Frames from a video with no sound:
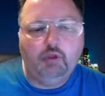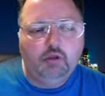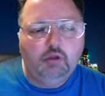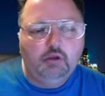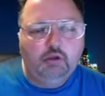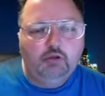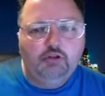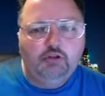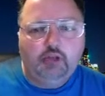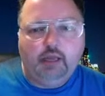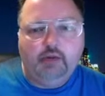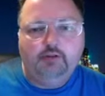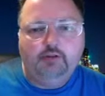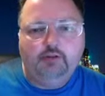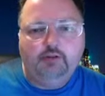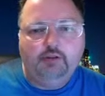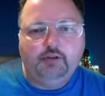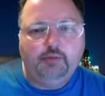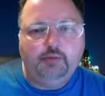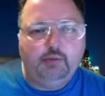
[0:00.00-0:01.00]

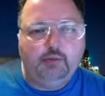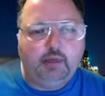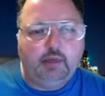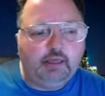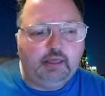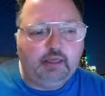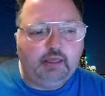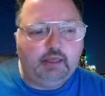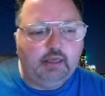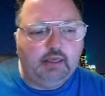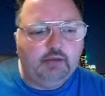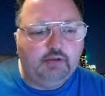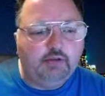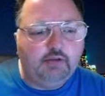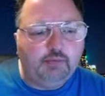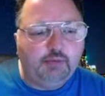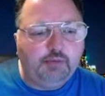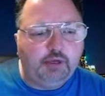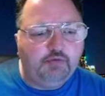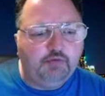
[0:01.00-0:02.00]
channels. Timmy Ray the King is
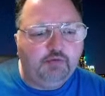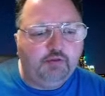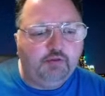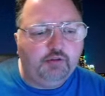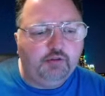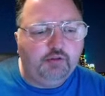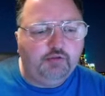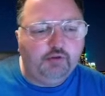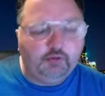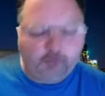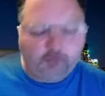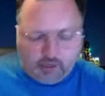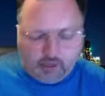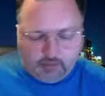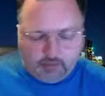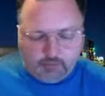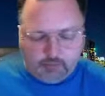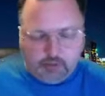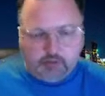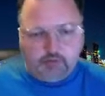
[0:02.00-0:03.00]
up here for the first
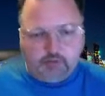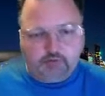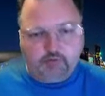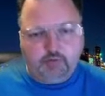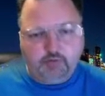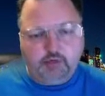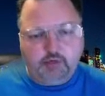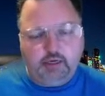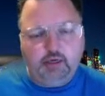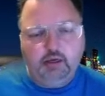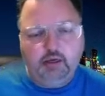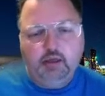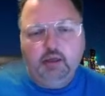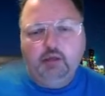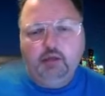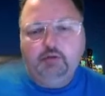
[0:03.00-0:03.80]
time on the screen,